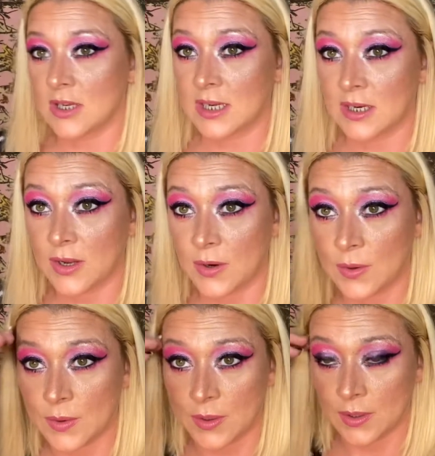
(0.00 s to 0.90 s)
get a
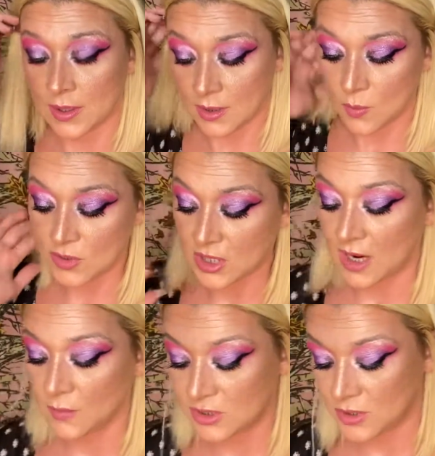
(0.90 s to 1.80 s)
card, which I
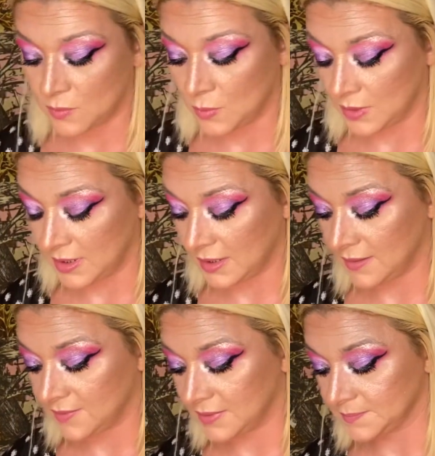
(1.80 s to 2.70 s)
wish I would
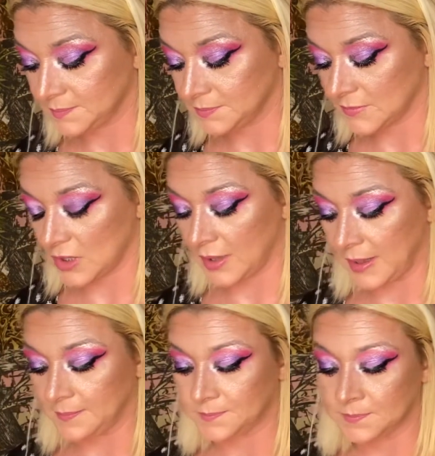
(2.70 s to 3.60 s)
have. Okay.
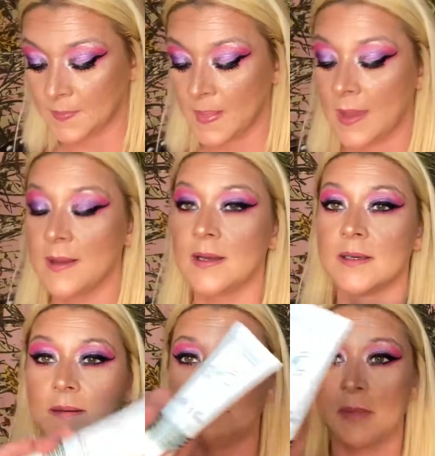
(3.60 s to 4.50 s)

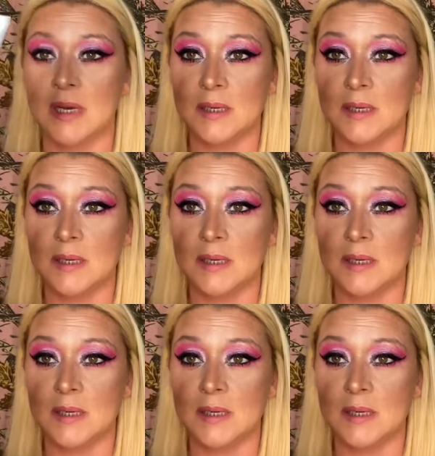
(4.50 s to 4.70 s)
Mud